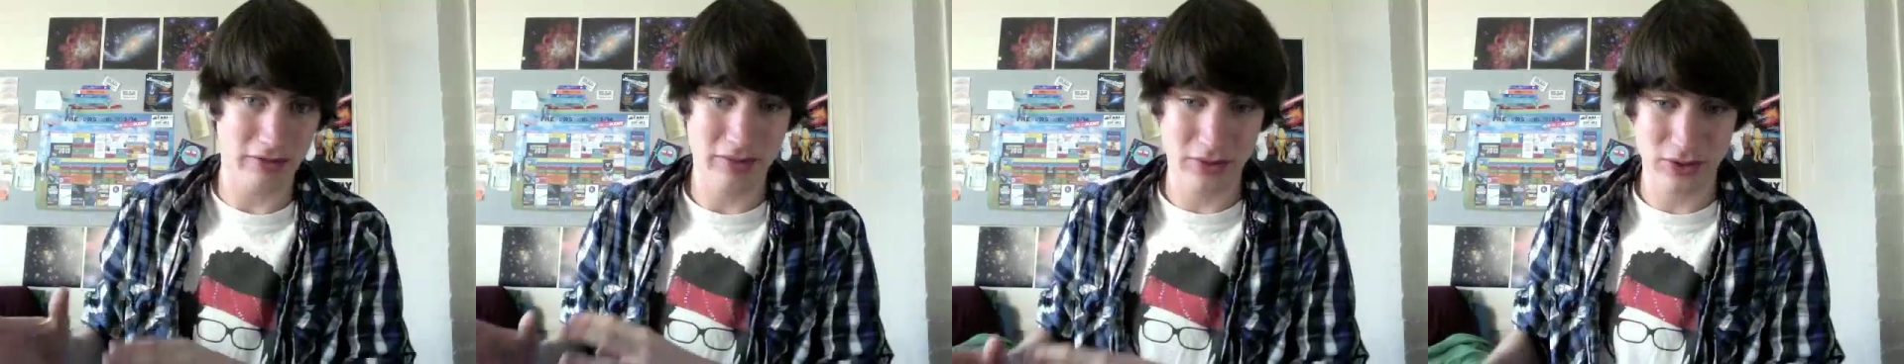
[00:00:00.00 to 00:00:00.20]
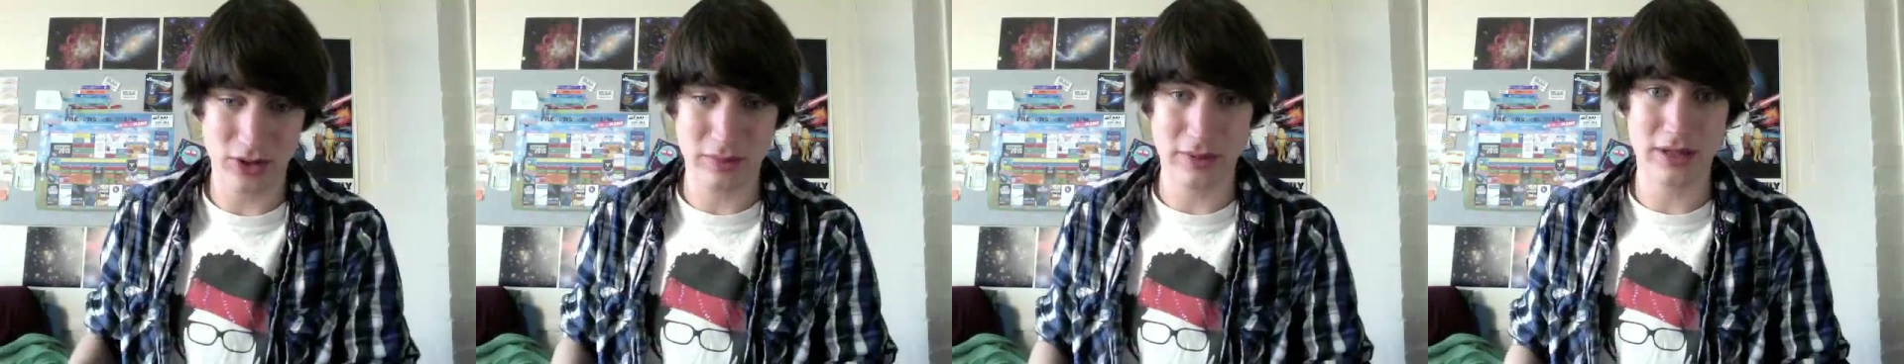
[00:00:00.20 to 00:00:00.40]

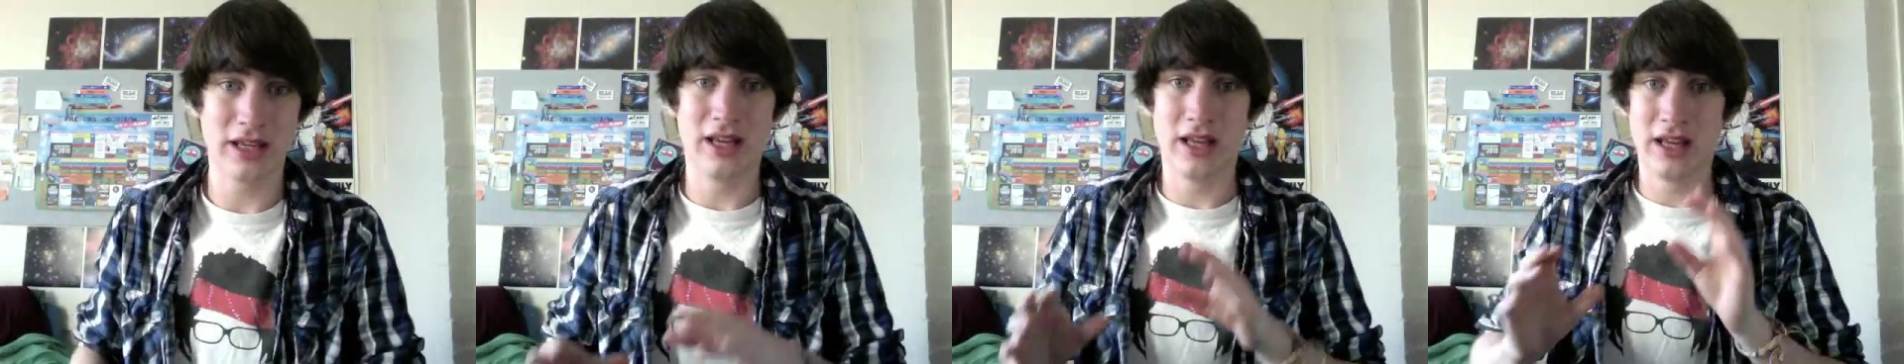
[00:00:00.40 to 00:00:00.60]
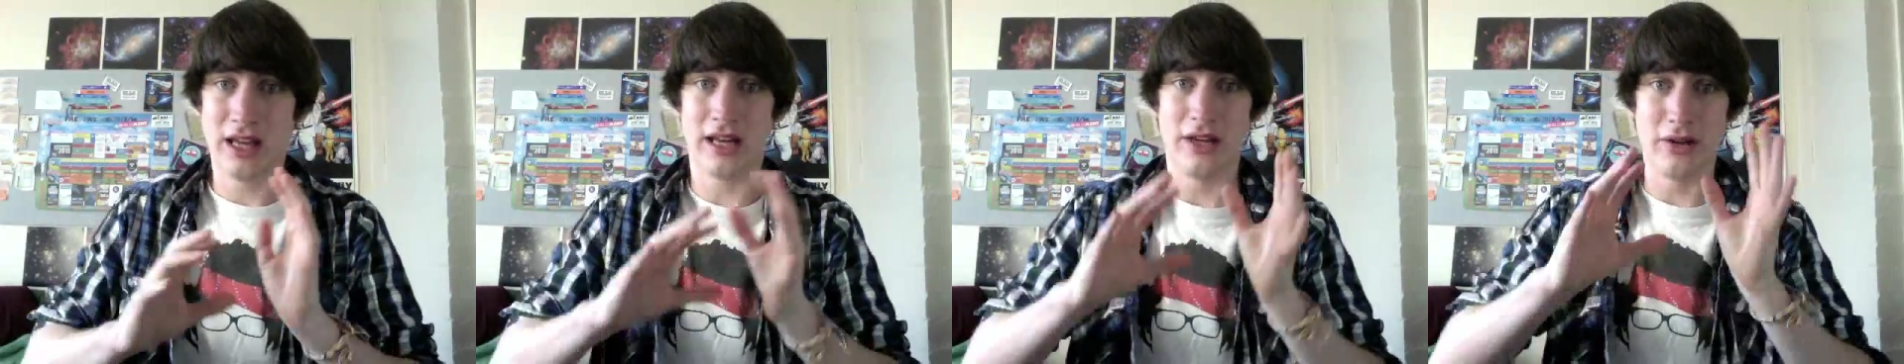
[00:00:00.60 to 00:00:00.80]
from the shopping,
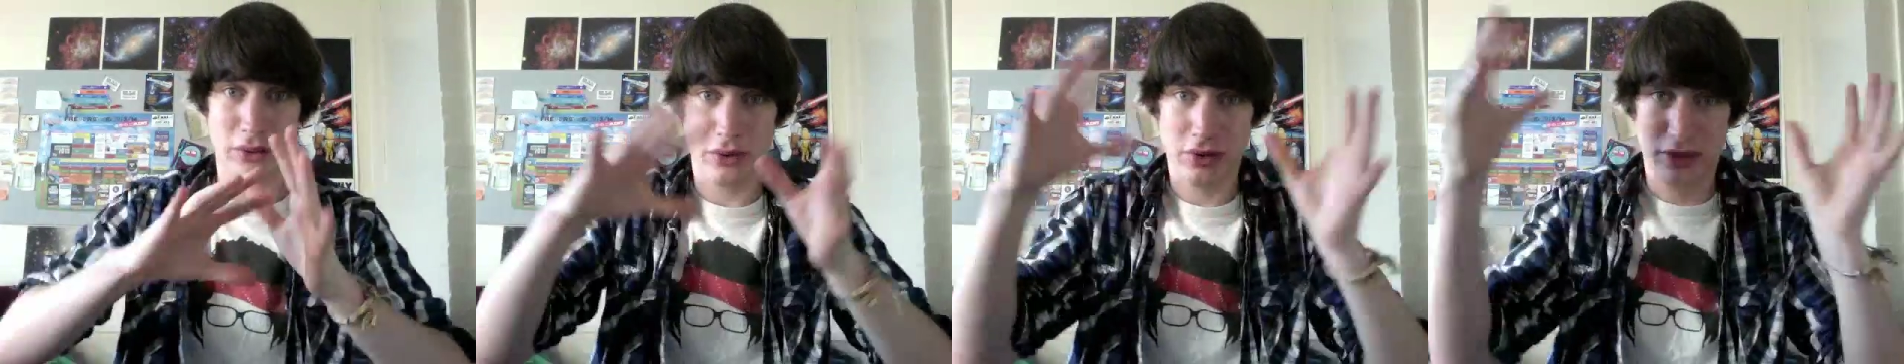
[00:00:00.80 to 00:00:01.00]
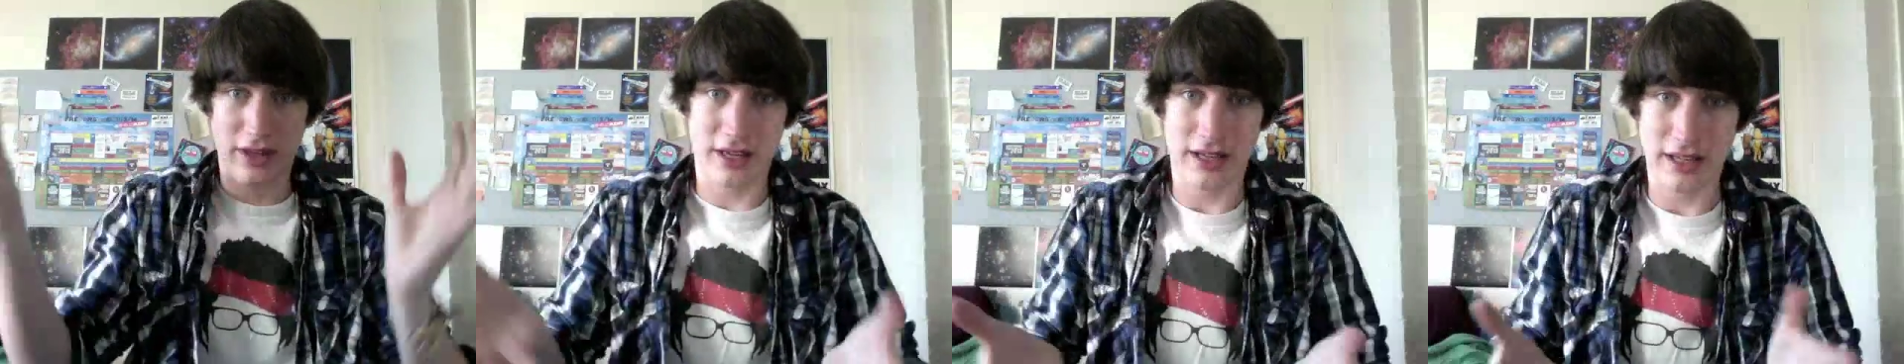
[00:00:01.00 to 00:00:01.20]
and
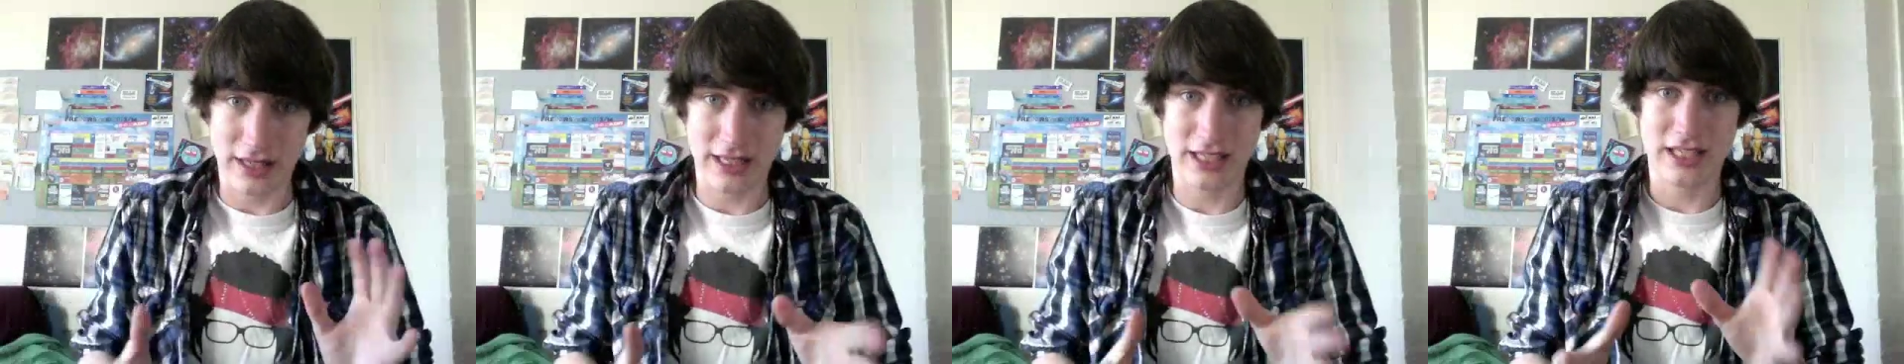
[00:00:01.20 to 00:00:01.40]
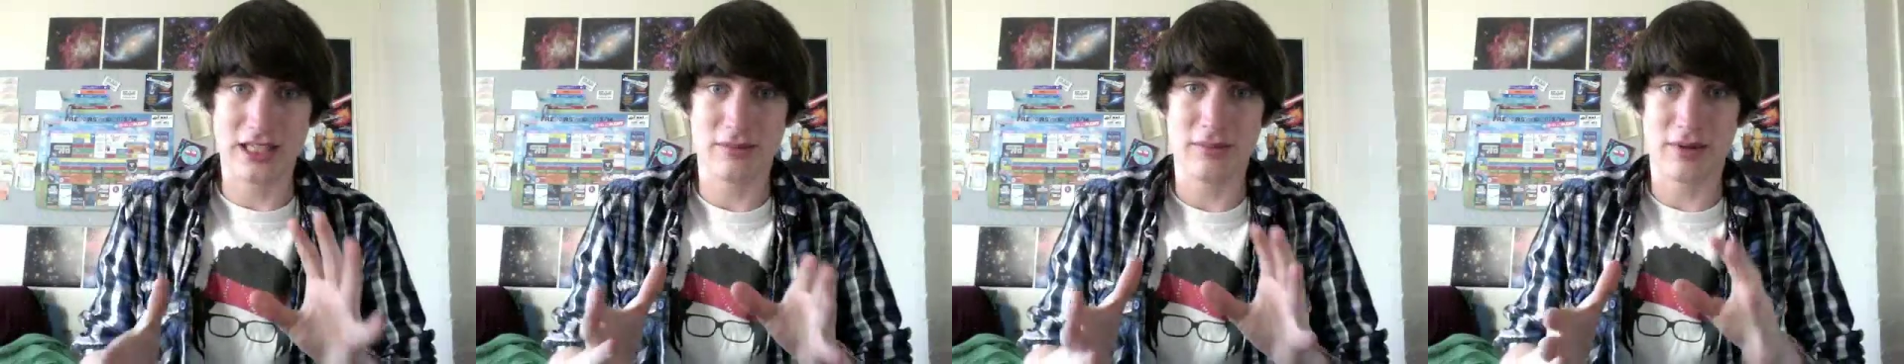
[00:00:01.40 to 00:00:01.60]
all of that
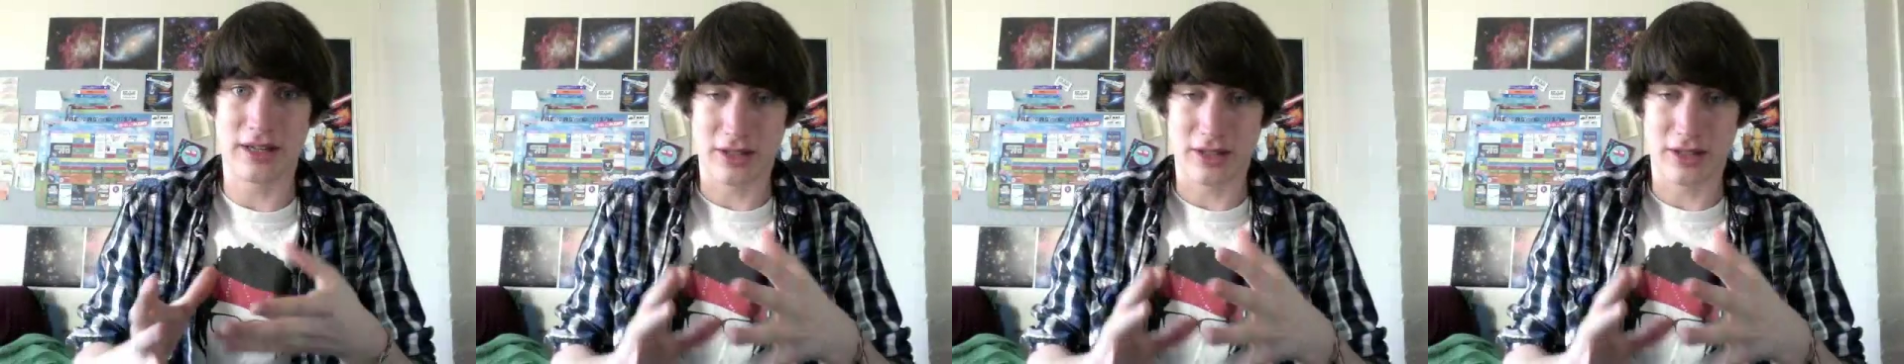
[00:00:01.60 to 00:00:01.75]
into my